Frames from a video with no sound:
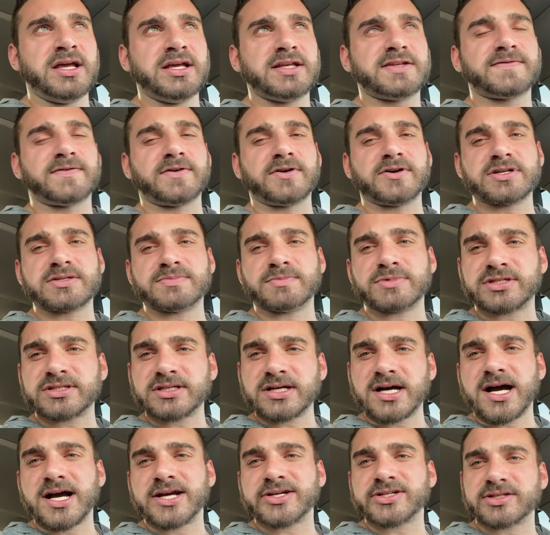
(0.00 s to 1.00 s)
as far as
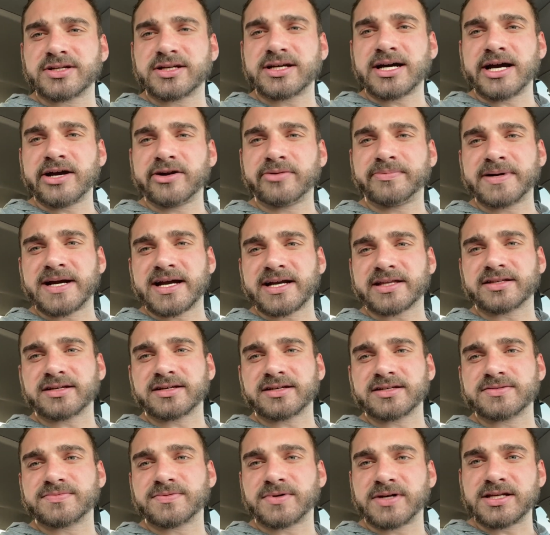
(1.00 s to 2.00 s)
massage and
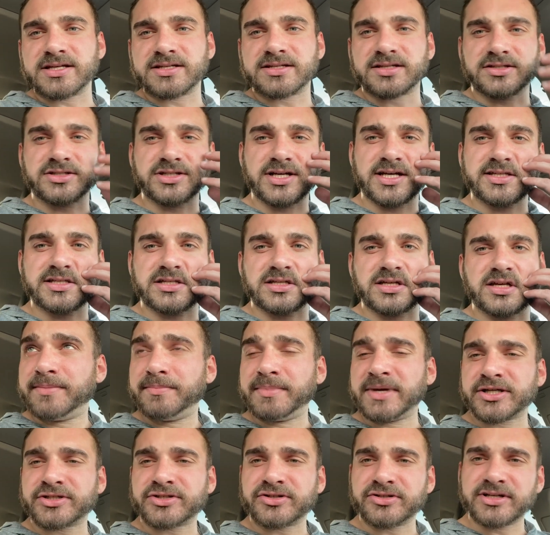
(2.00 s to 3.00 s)
chiropractic is what he suggested.
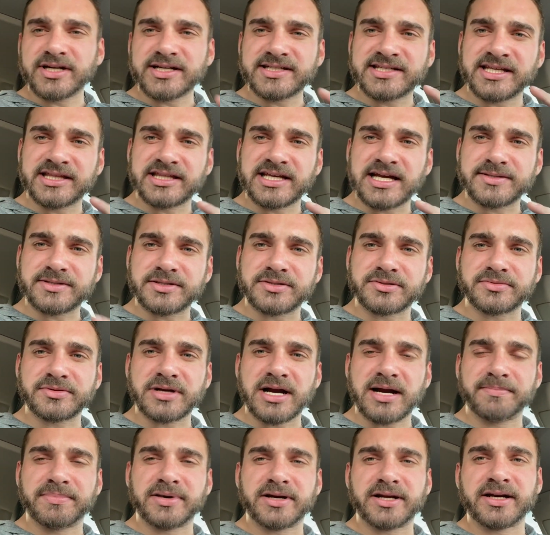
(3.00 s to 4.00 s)
Make sure you guys hit that
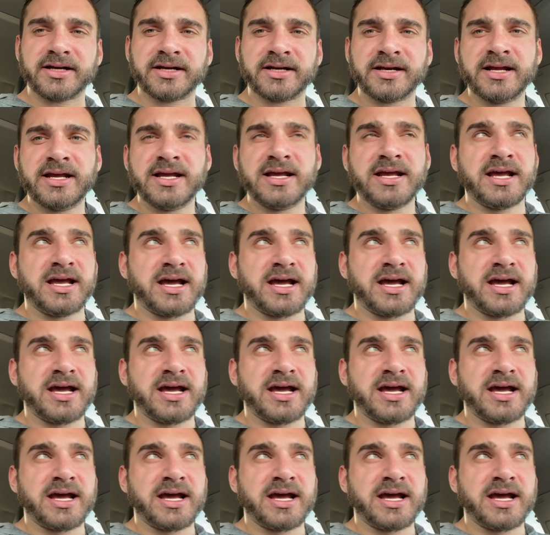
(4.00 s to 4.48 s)
subscribe button.